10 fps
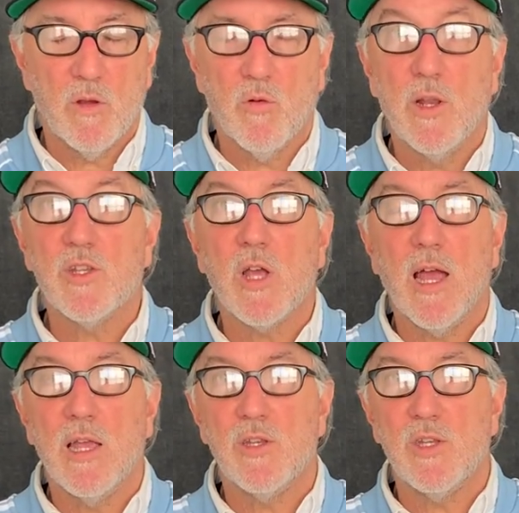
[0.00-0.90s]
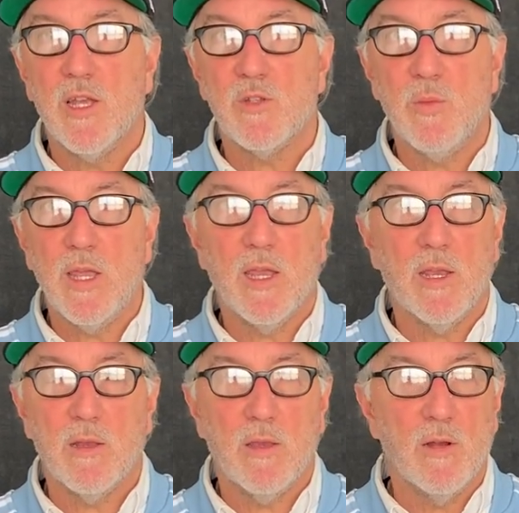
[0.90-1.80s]
criticized as
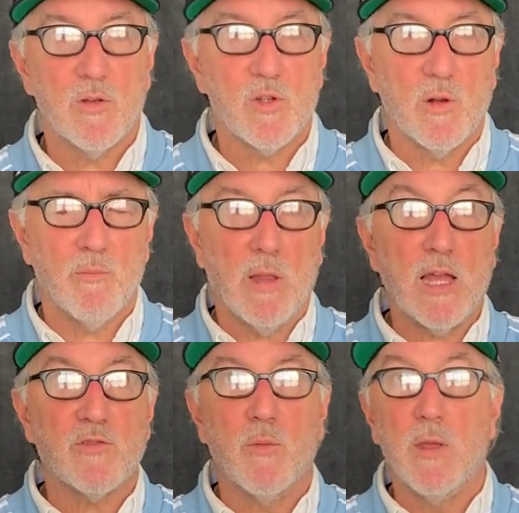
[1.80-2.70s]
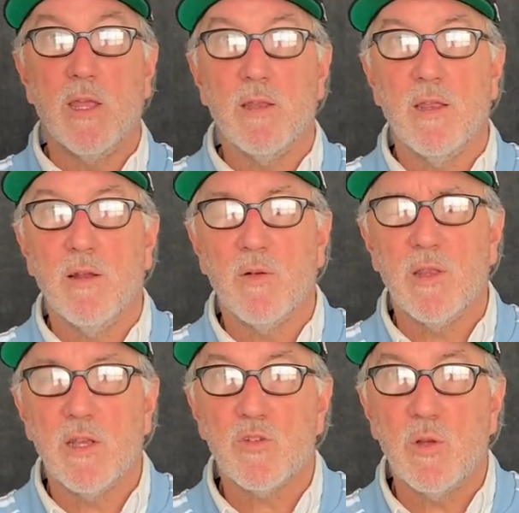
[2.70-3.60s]
being sort of blasphemy,
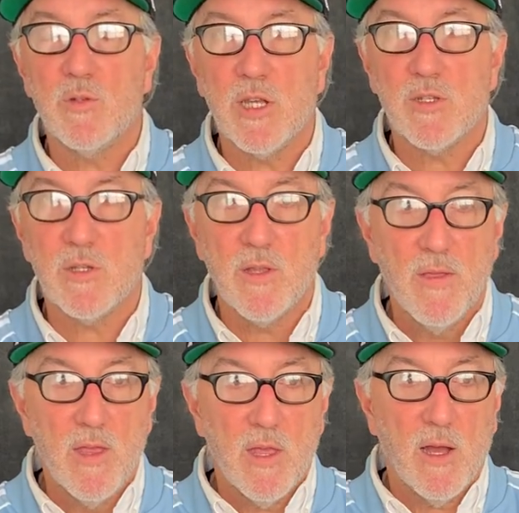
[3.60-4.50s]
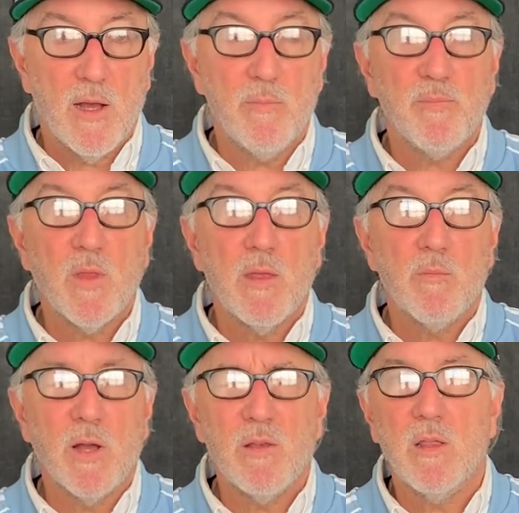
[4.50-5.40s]
in the extreme senses.
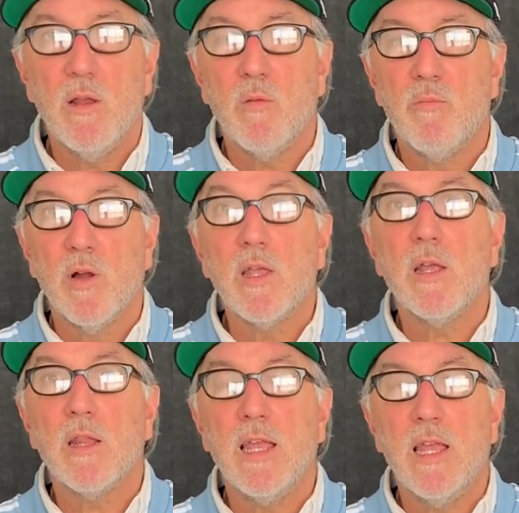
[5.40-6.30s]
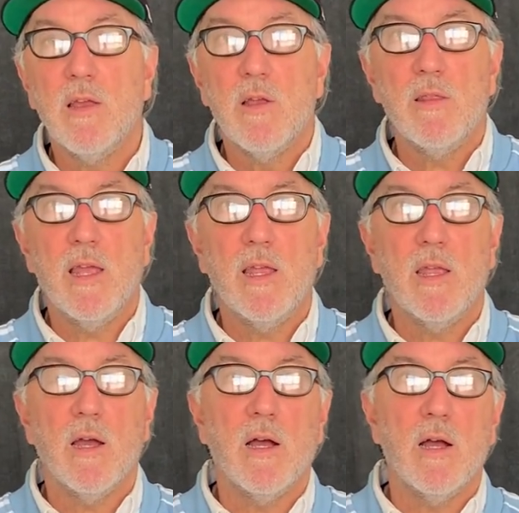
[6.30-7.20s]
But brilliantly,
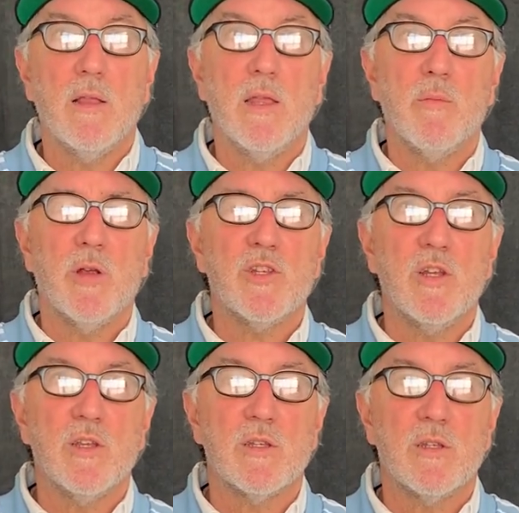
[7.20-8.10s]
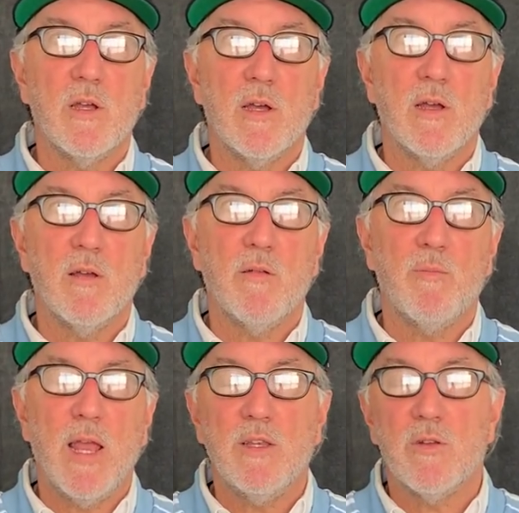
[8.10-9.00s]
the Impressionist
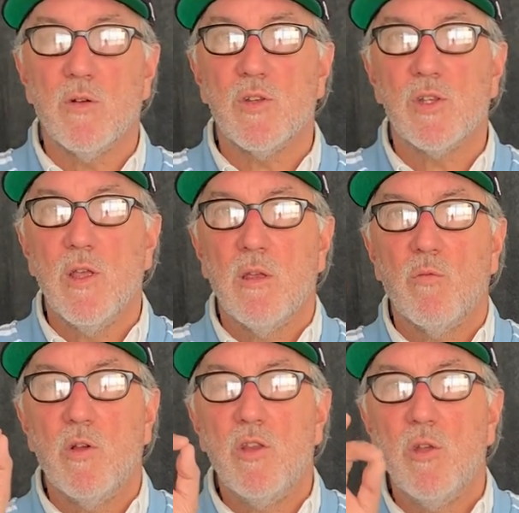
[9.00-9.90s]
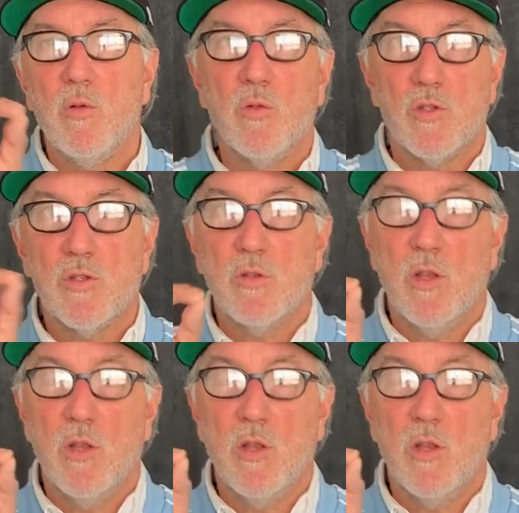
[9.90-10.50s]
painters would use